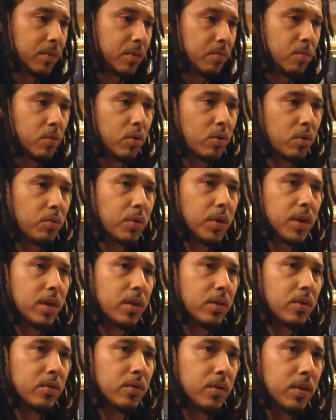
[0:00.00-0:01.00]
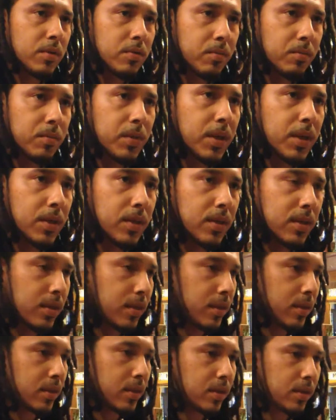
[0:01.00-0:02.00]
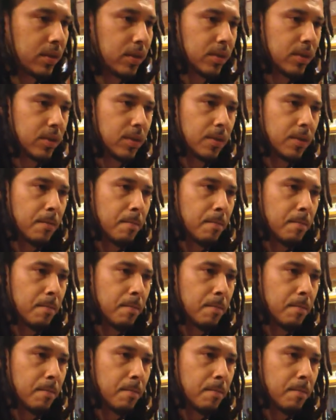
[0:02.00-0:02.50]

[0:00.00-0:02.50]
the more we get into different places is because